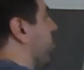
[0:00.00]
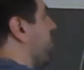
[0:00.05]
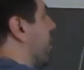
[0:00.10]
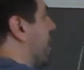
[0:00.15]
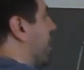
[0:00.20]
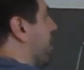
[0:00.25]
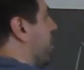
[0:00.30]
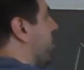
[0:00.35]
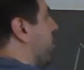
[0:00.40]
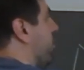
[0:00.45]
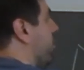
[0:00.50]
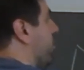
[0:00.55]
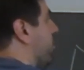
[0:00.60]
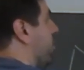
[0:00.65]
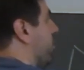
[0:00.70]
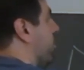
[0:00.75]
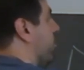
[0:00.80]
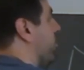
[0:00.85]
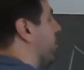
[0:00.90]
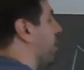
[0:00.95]
wire,
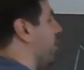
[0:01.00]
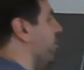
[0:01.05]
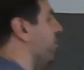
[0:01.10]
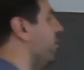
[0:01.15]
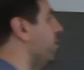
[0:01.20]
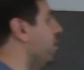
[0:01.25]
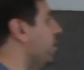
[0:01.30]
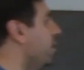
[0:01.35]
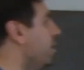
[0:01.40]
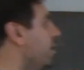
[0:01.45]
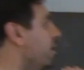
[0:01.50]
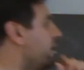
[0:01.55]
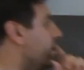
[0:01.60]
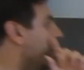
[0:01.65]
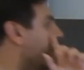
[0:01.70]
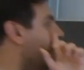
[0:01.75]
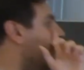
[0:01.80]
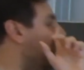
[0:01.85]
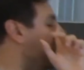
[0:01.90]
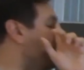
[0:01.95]
right?
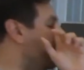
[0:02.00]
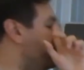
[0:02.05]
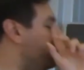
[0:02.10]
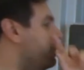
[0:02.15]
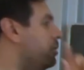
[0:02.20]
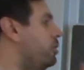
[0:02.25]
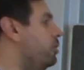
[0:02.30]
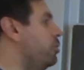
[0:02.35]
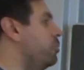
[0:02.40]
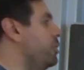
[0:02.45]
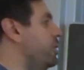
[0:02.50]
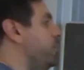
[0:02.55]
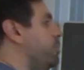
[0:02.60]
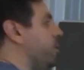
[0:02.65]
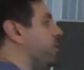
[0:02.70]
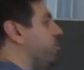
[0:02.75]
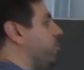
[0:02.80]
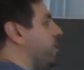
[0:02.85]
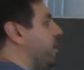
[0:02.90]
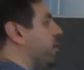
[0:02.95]
Going
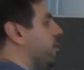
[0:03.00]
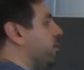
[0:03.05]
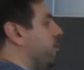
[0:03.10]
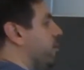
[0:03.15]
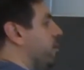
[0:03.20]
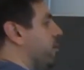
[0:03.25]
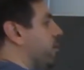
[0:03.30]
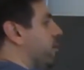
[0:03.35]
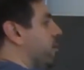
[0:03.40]
between